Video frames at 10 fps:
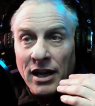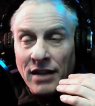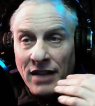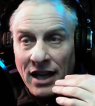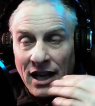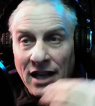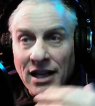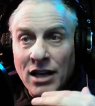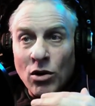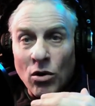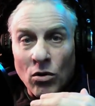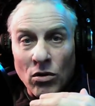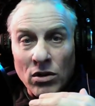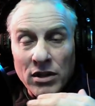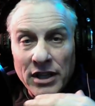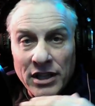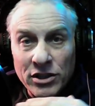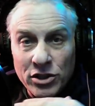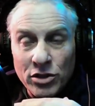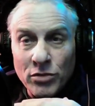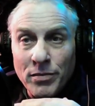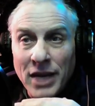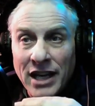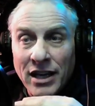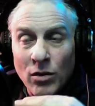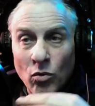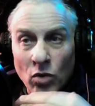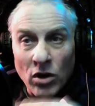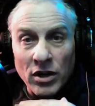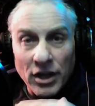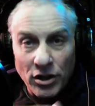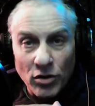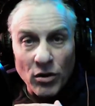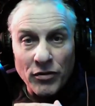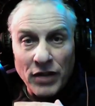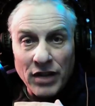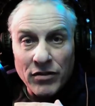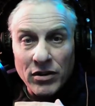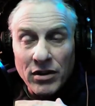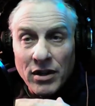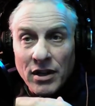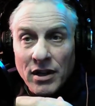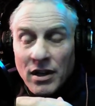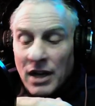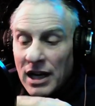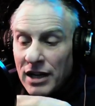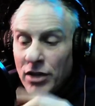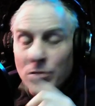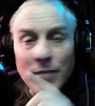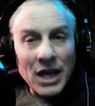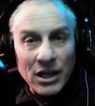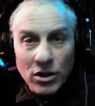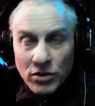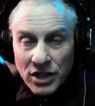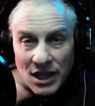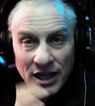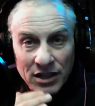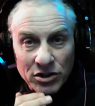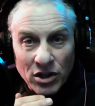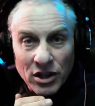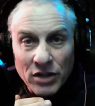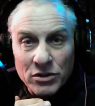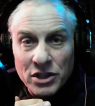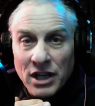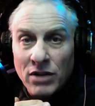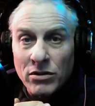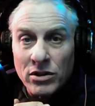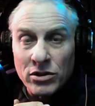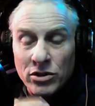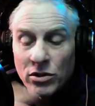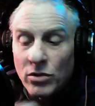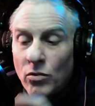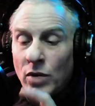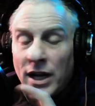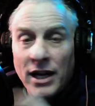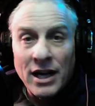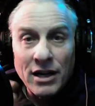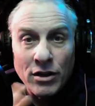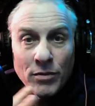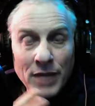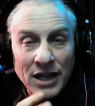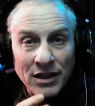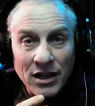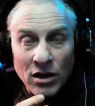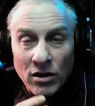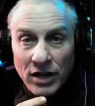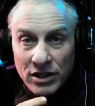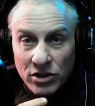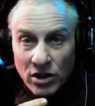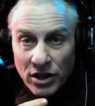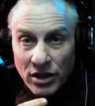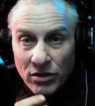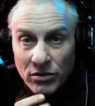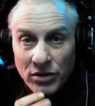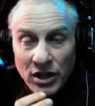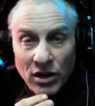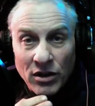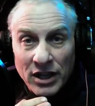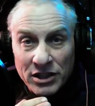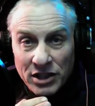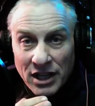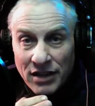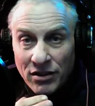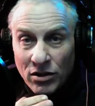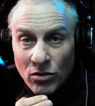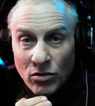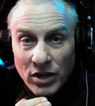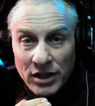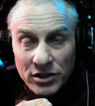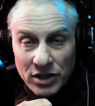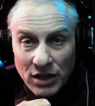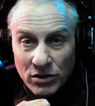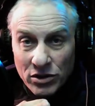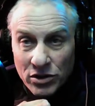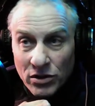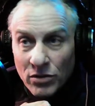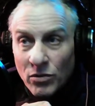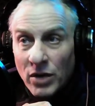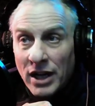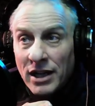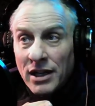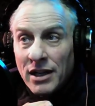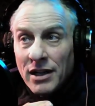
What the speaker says: And the end goal is to make it work in your favor. How do you make your TX audio sound a certain way? How do you make the RX audio, the RX side of the coin, sound a certain way?